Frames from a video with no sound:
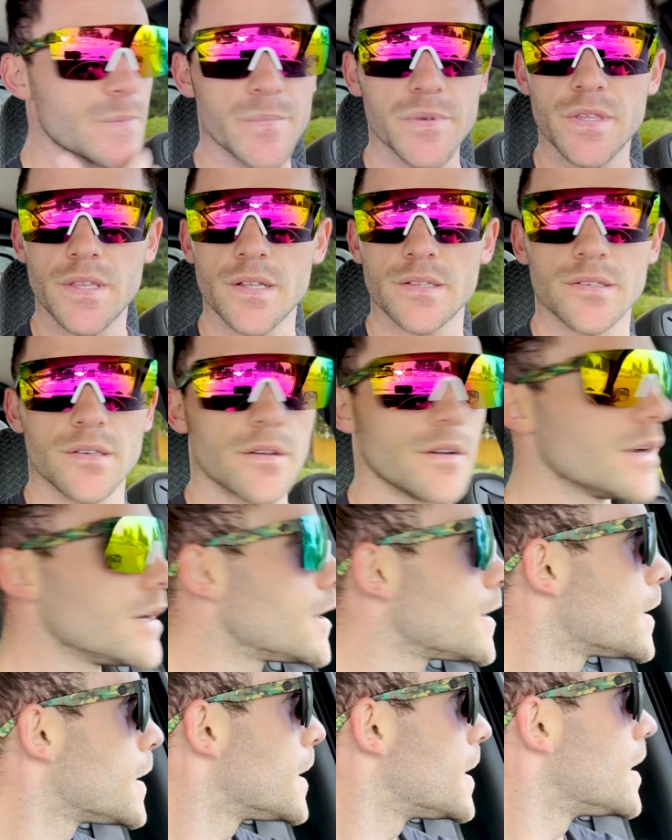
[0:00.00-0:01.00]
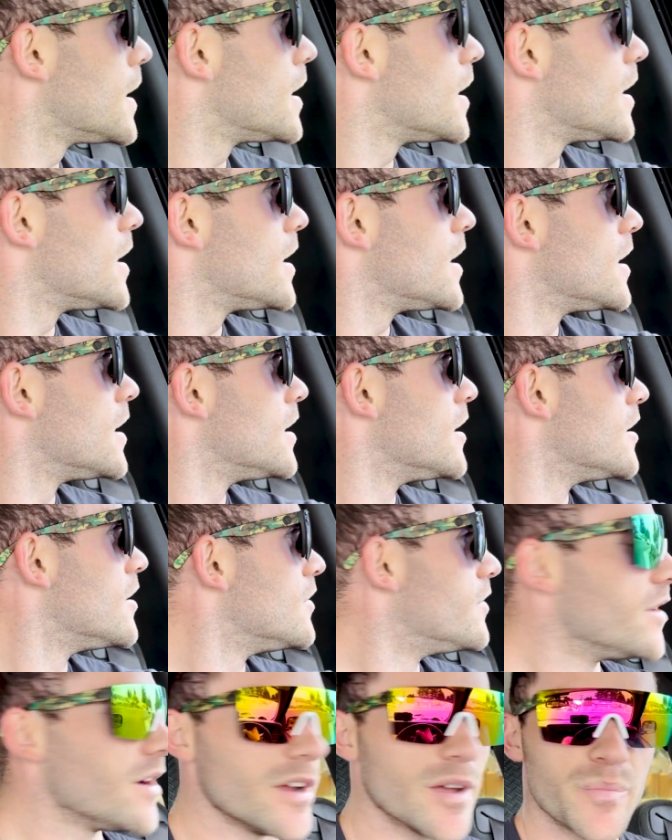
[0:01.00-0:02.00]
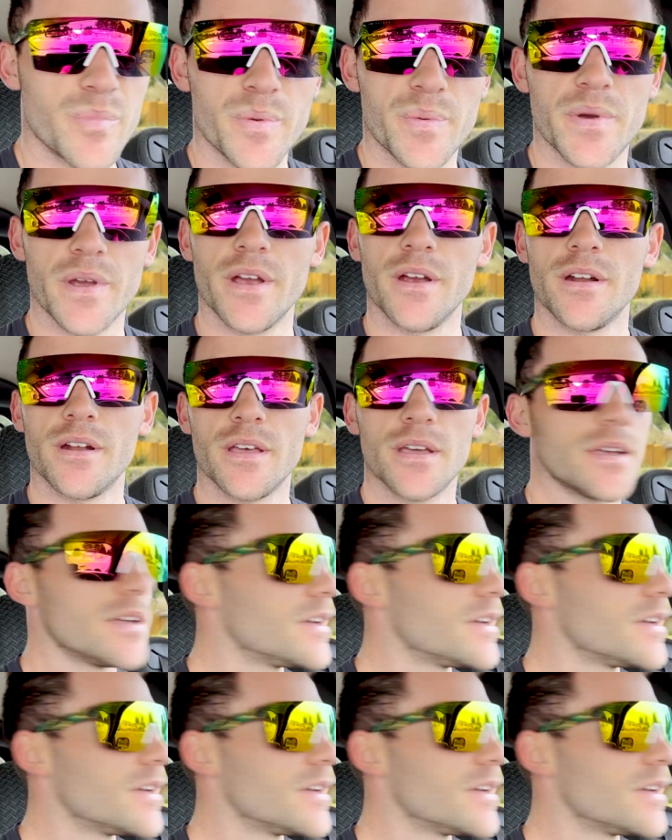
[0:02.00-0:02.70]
but that's all right. Very unprepared.